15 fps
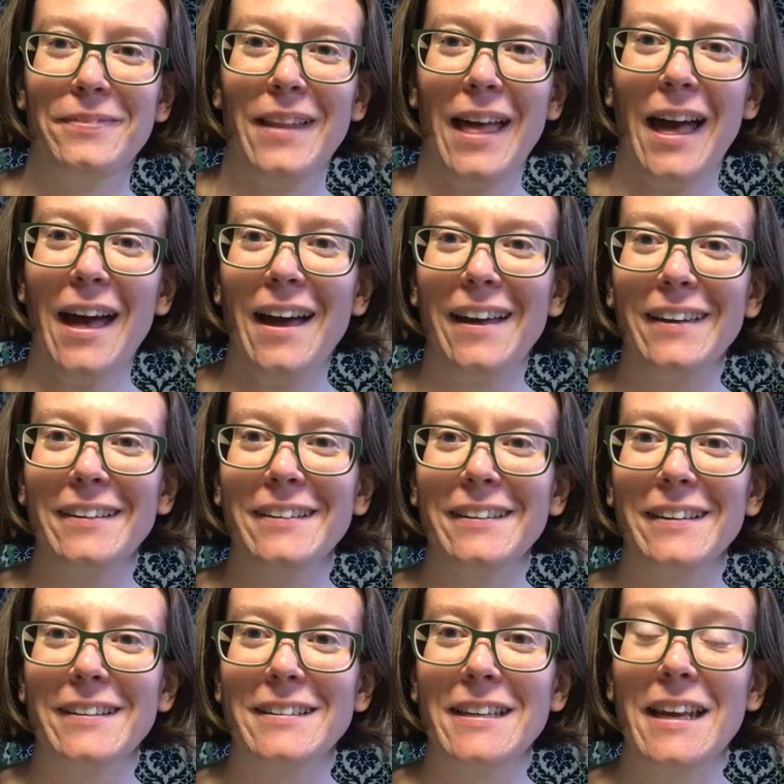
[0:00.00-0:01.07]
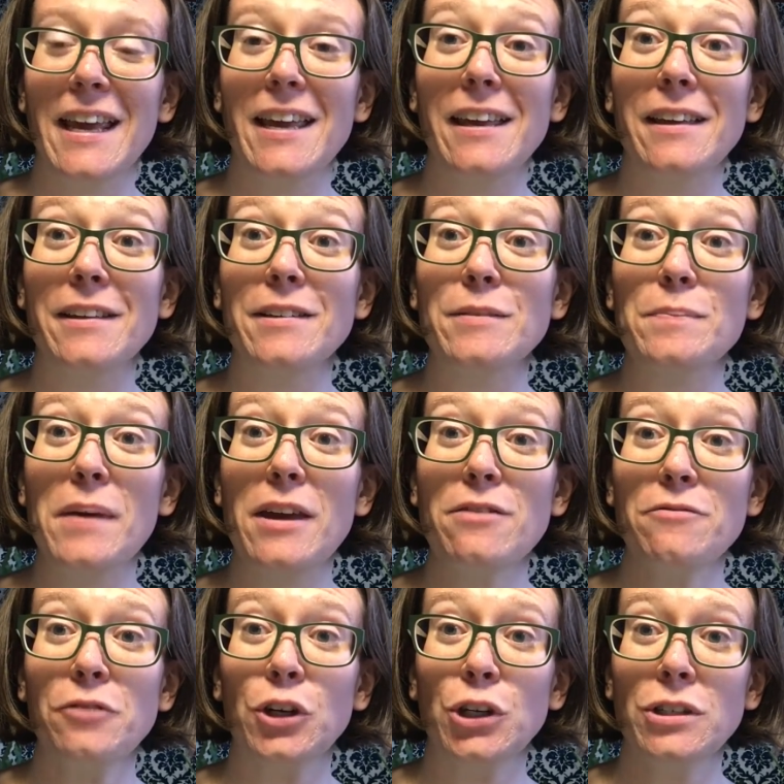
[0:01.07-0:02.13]
Hi, today is May
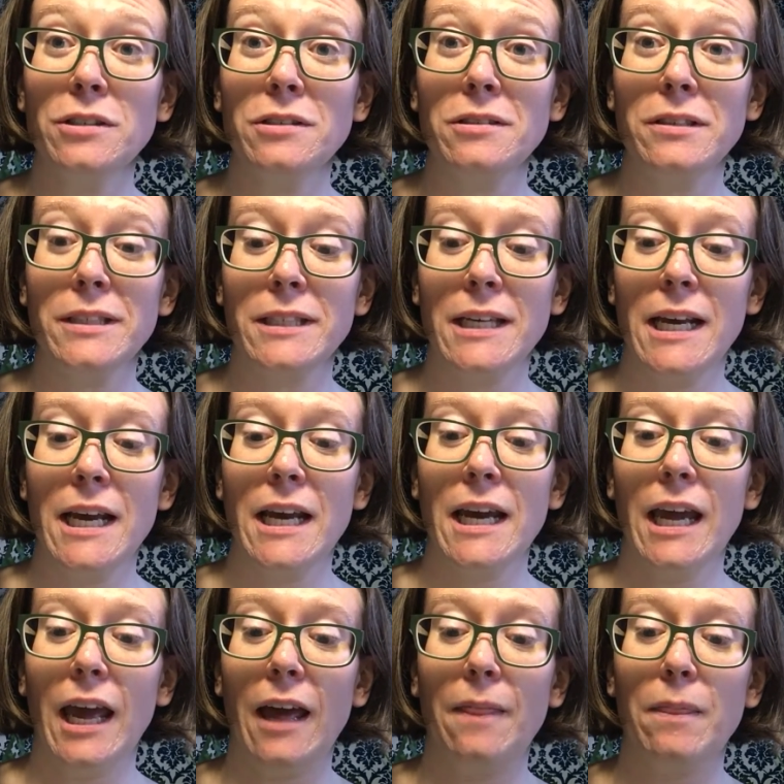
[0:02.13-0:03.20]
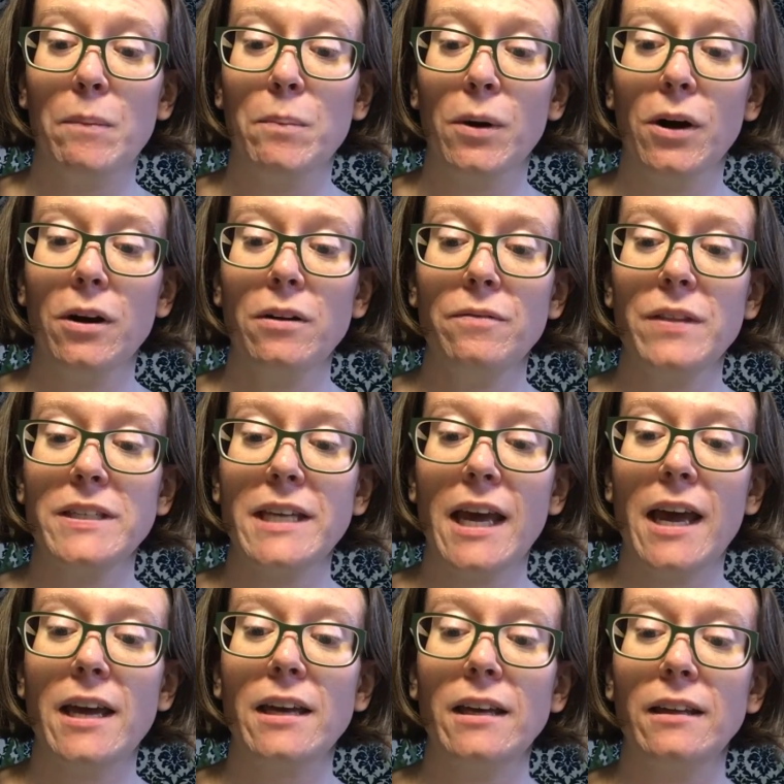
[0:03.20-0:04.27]
1st, and the bird of the
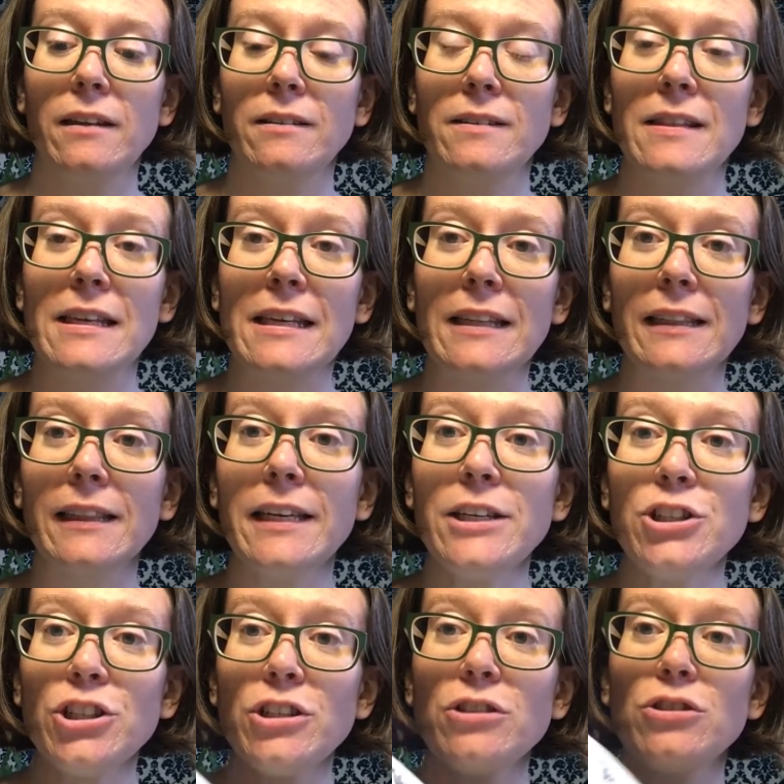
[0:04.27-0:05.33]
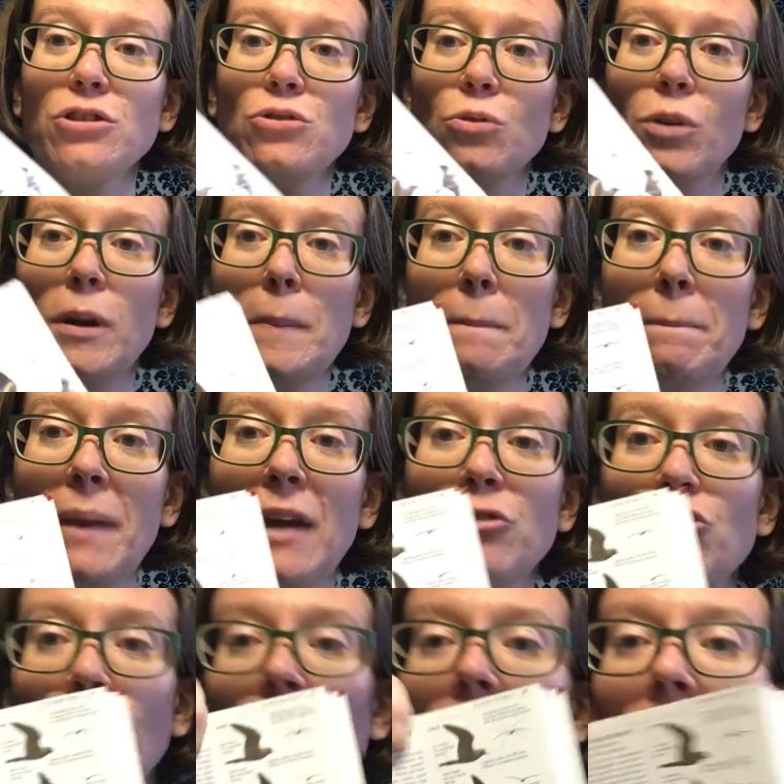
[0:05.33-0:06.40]
day is the Leach's
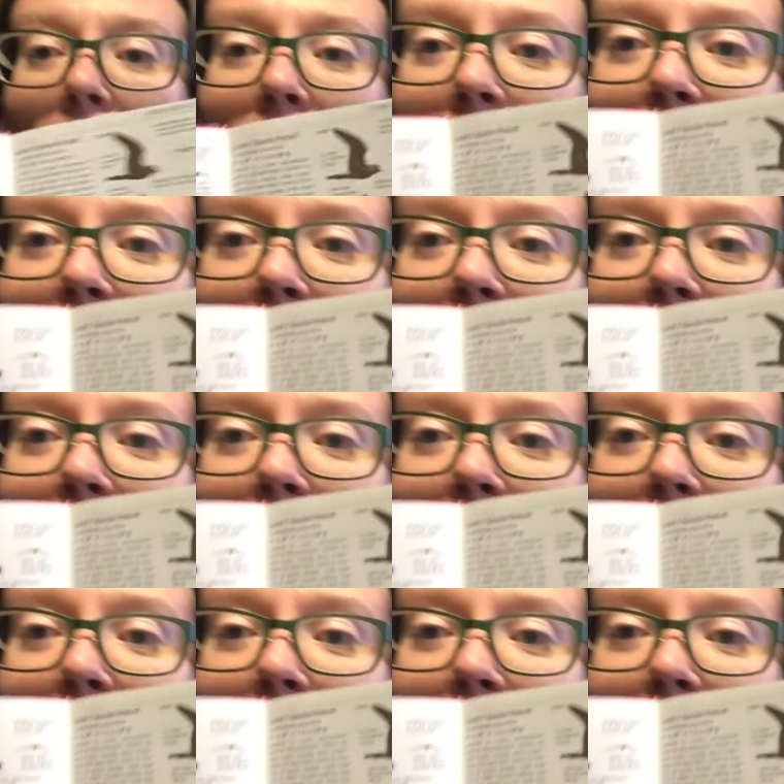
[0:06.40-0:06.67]
storm-petrel.